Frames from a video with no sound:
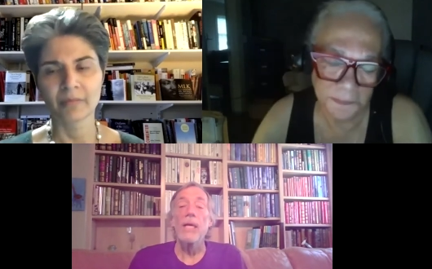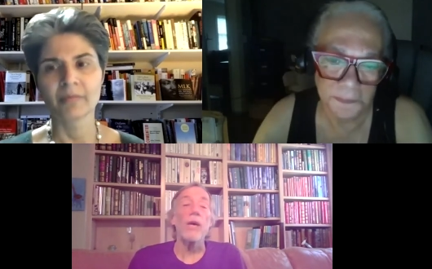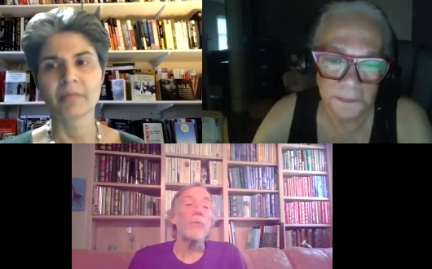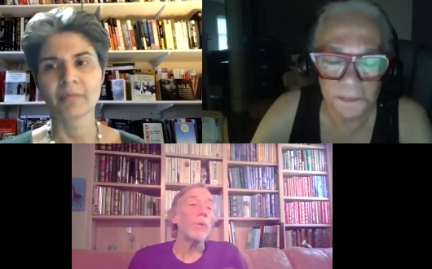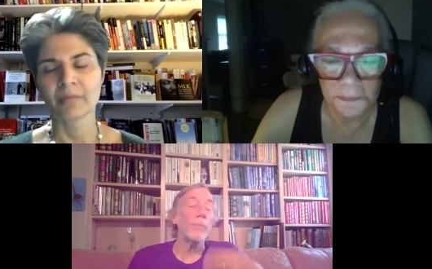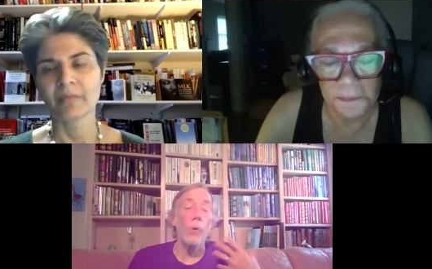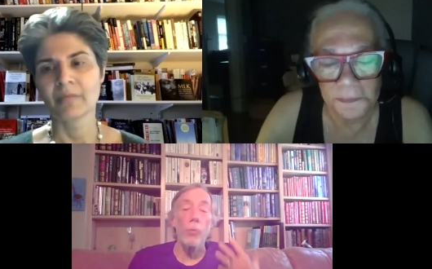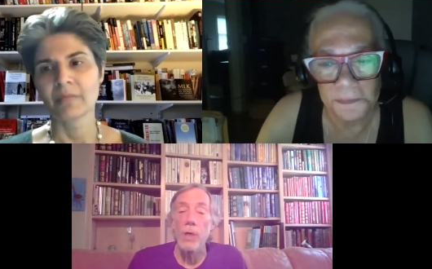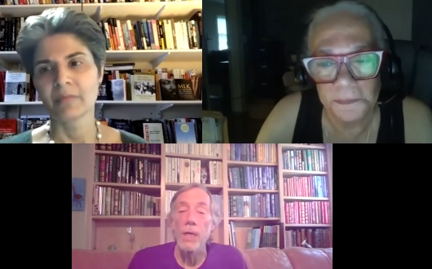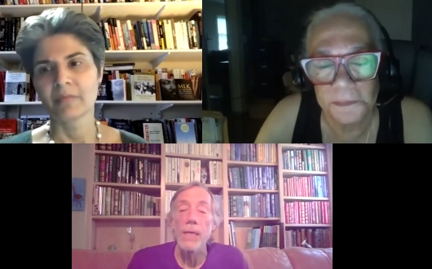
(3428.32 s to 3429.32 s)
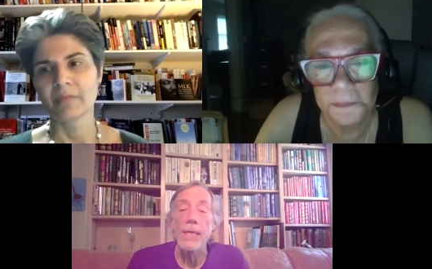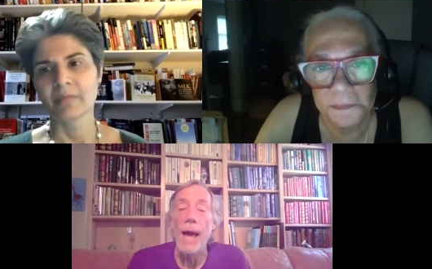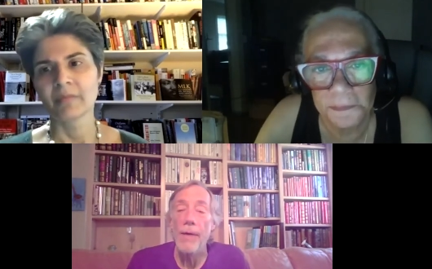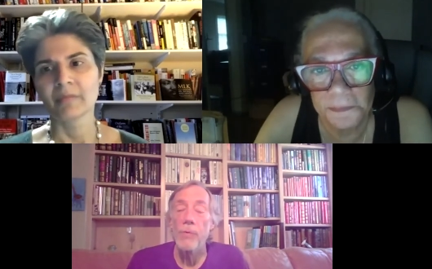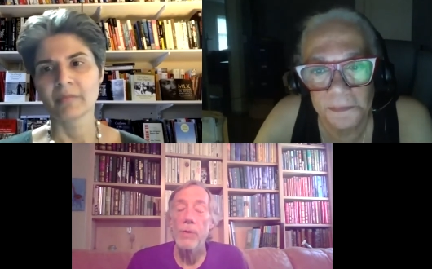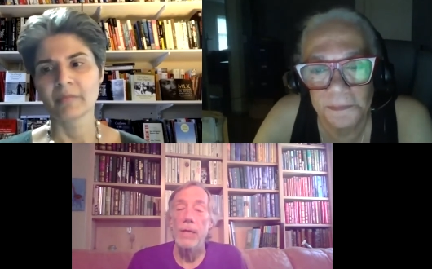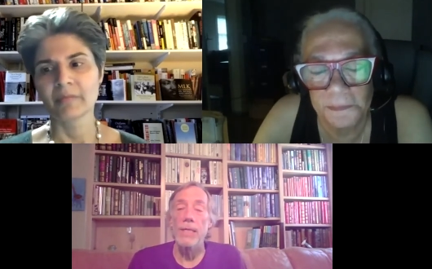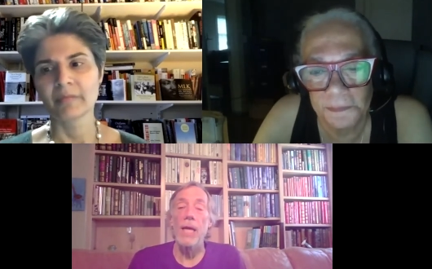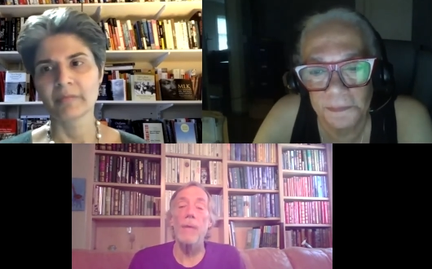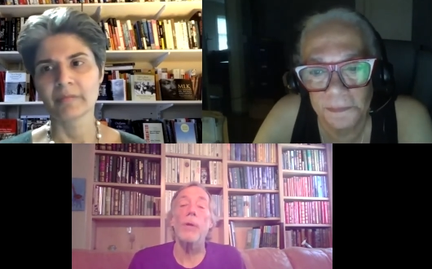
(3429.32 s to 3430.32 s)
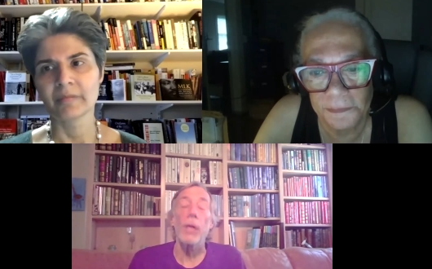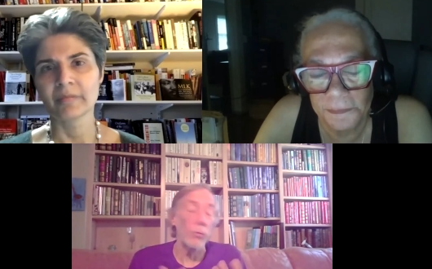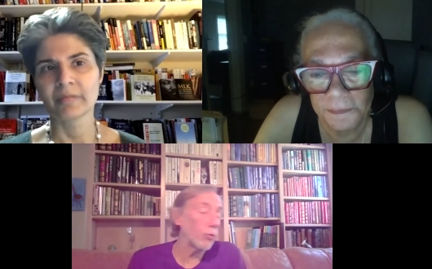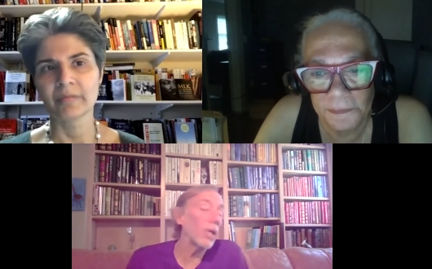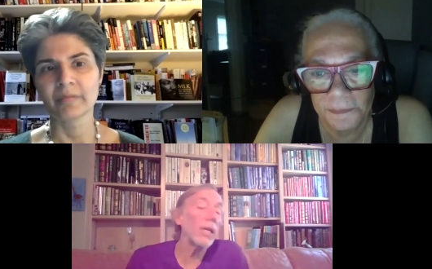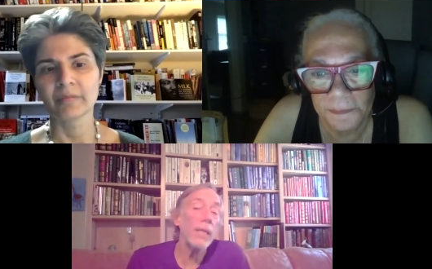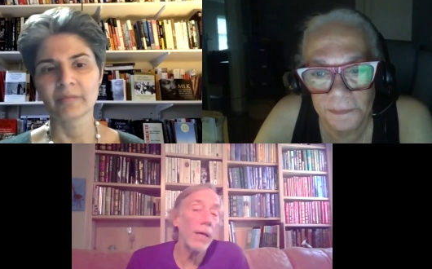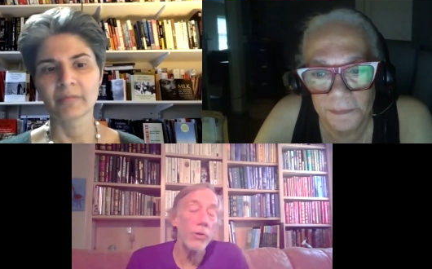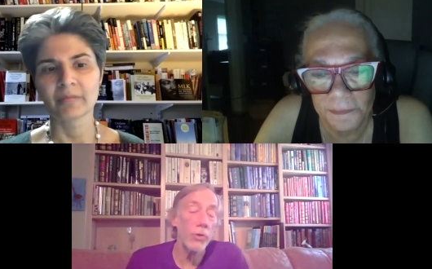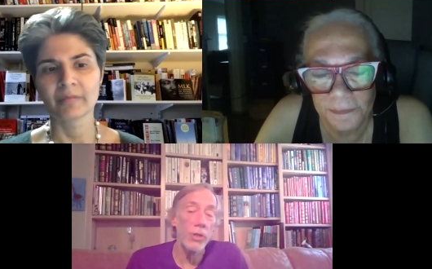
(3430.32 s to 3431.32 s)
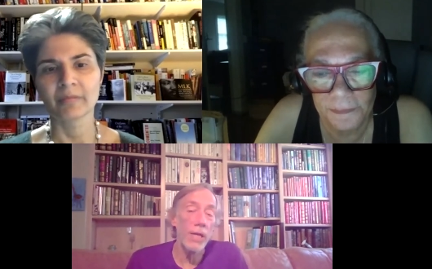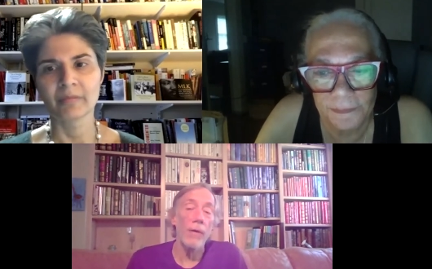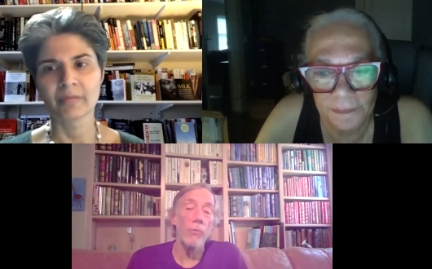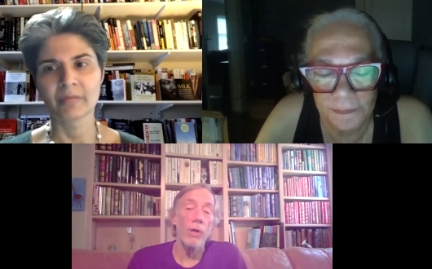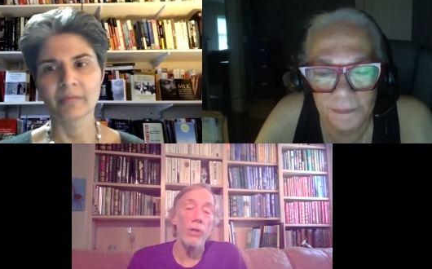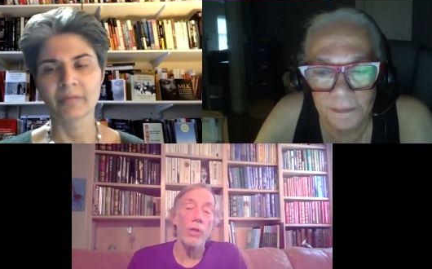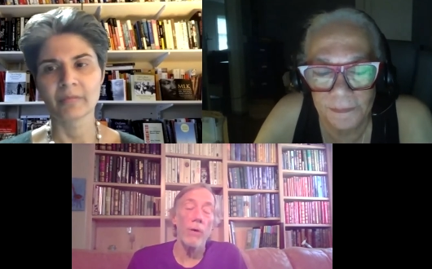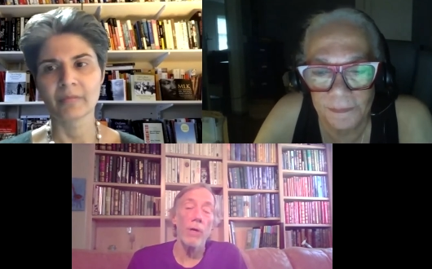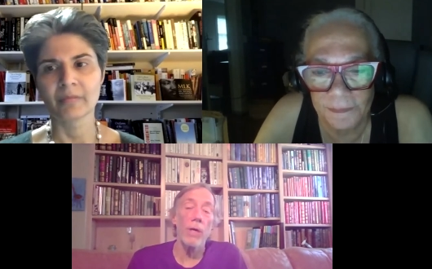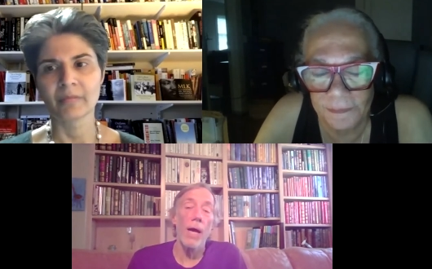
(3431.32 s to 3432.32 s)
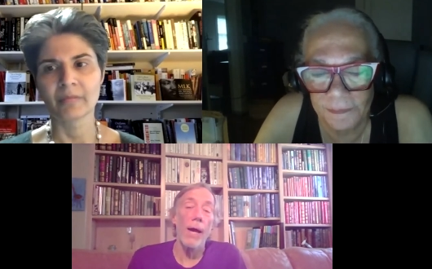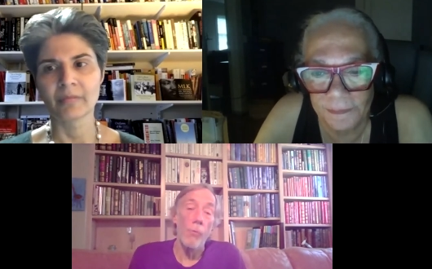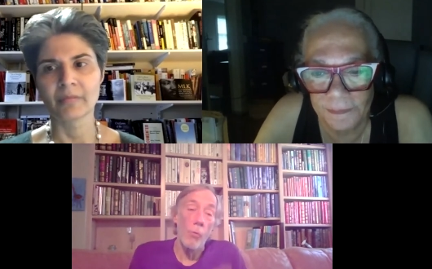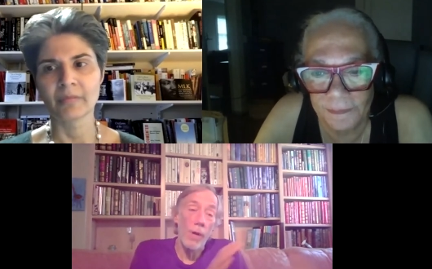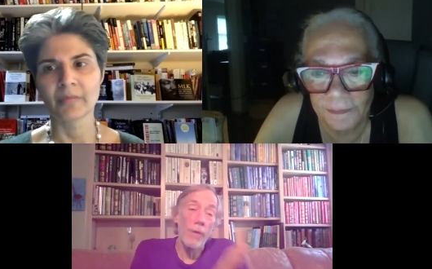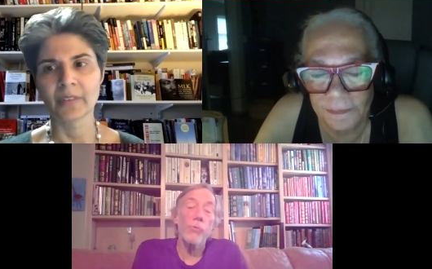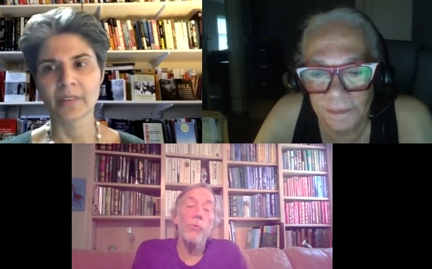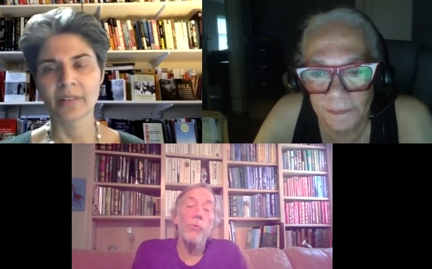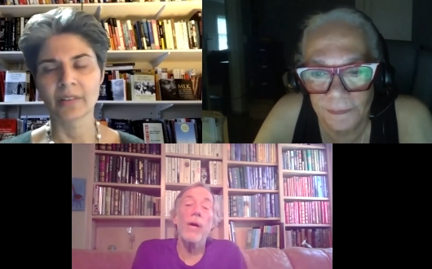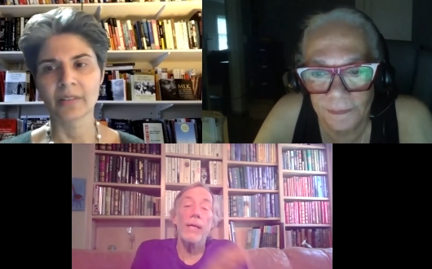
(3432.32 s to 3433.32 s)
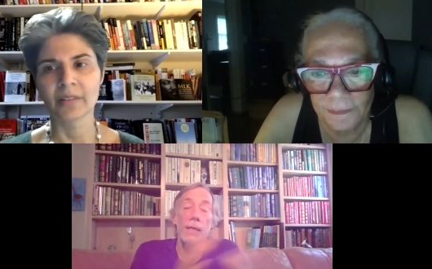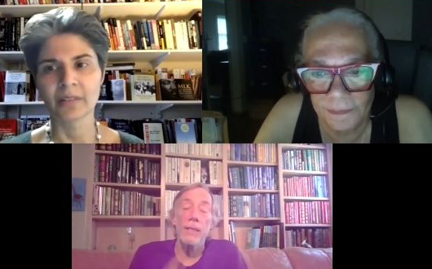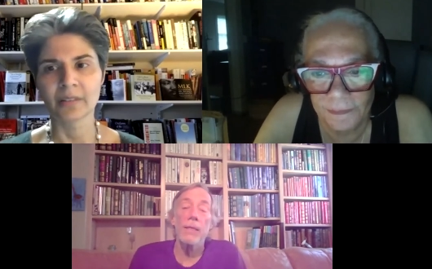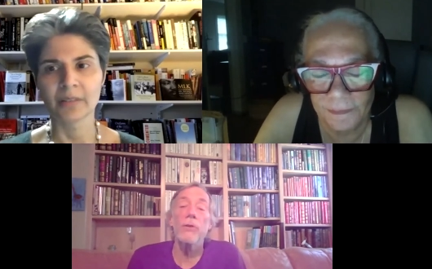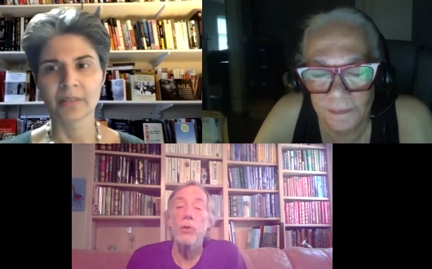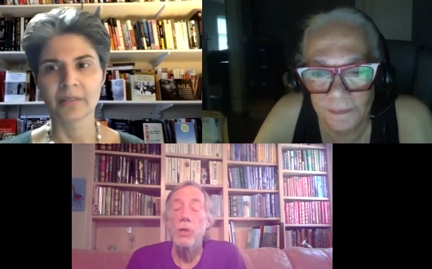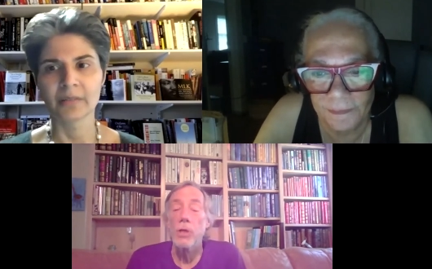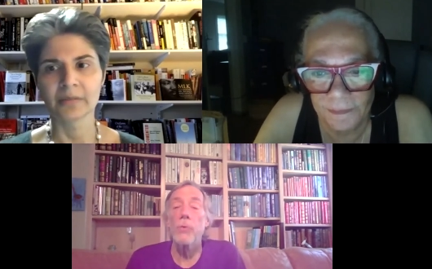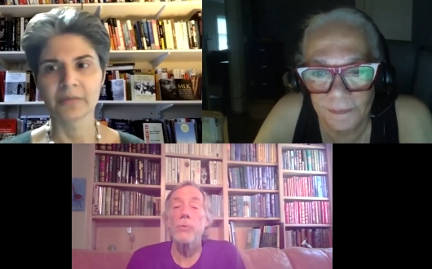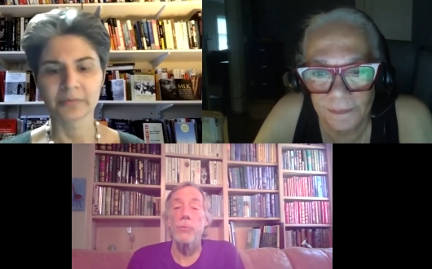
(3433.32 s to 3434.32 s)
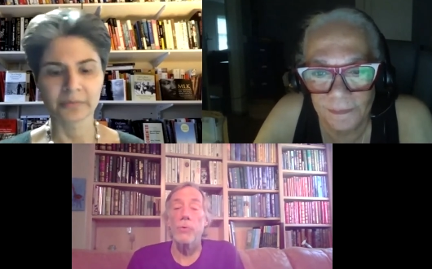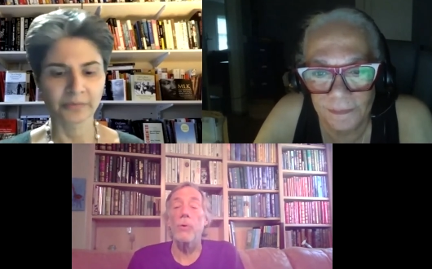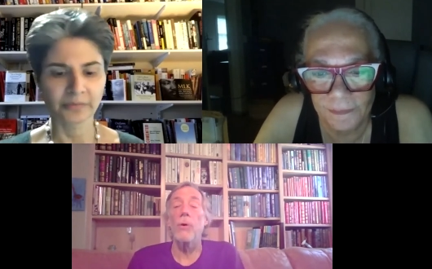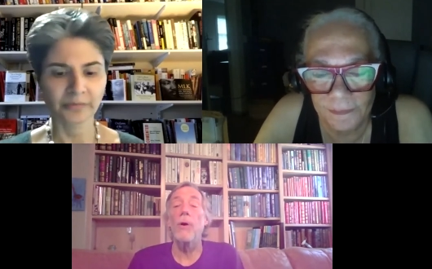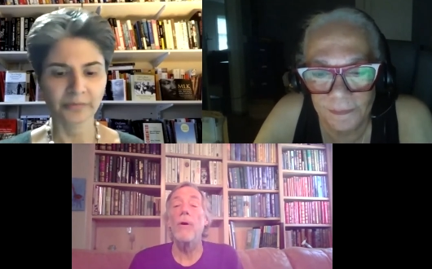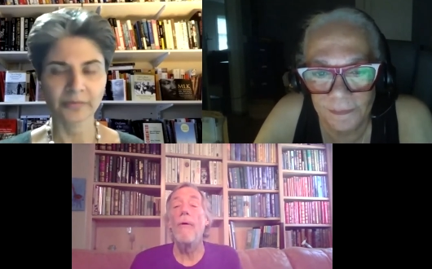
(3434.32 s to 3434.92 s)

Speaker 1: If people read Gather at the Table and really understand what Sharon and I went through and continue to go through,